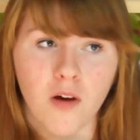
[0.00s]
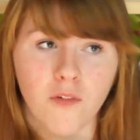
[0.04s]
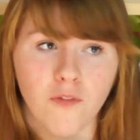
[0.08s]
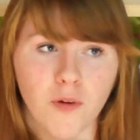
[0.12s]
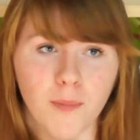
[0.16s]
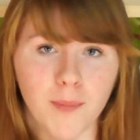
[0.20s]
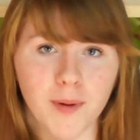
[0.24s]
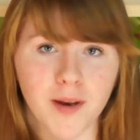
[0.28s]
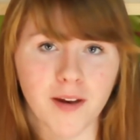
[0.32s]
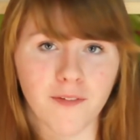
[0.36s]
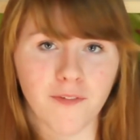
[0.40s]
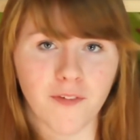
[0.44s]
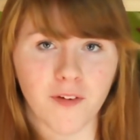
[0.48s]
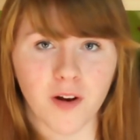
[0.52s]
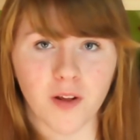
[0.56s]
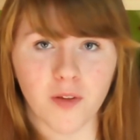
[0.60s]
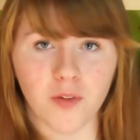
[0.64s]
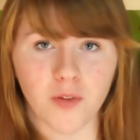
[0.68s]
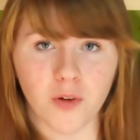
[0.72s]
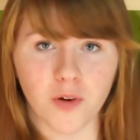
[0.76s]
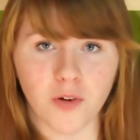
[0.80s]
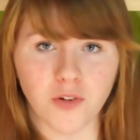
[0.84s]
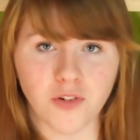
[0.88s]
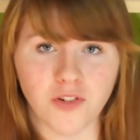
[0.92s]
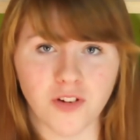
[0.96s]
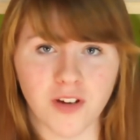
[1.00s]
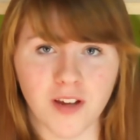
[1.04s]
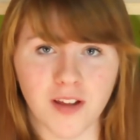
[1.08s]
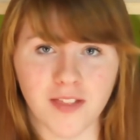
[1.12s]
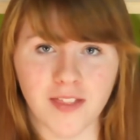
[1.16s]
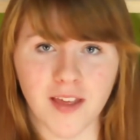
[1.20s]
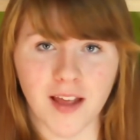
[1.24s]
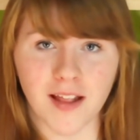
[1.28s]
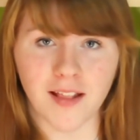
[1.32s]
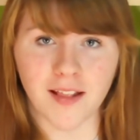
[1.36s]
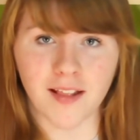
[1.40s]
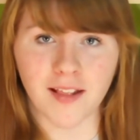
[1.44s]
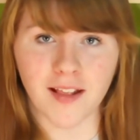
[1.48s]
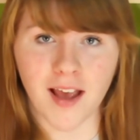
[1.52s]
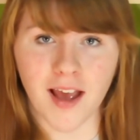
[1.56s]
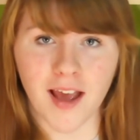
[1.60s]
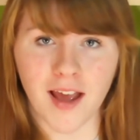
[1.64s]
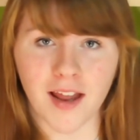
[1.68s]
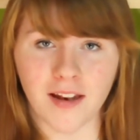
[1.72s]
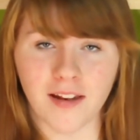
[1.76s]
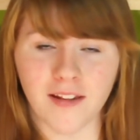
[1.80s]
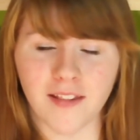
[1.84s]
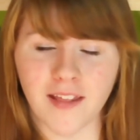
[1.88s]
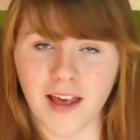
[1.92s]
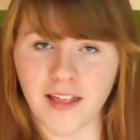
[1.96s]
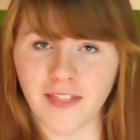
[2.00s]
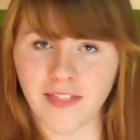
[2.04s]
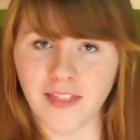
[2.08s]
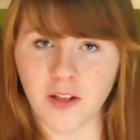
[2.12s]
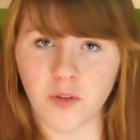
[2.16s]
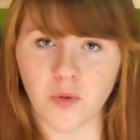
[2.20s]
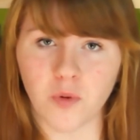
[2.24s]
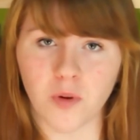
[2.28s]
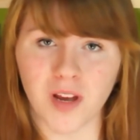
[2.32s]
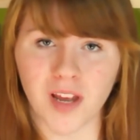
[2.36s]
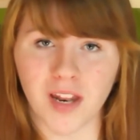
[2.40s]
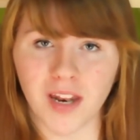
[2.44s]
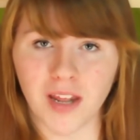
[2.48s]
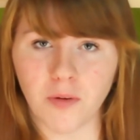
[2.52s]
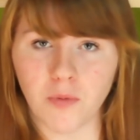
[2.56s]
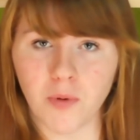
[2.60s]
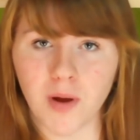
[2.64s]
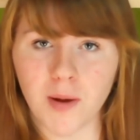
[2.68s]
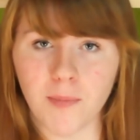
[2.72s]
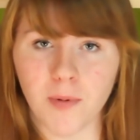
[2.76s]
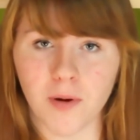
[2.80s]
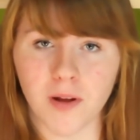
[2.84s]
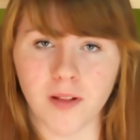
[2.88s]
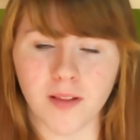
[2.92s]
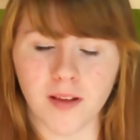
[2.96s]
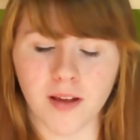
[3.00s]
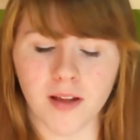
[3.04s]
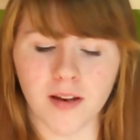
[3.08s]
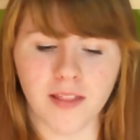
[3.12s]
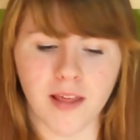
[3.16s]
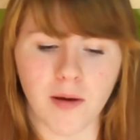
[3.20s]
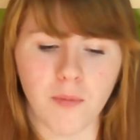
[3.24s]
from a different associate that said that these were getting reprinted.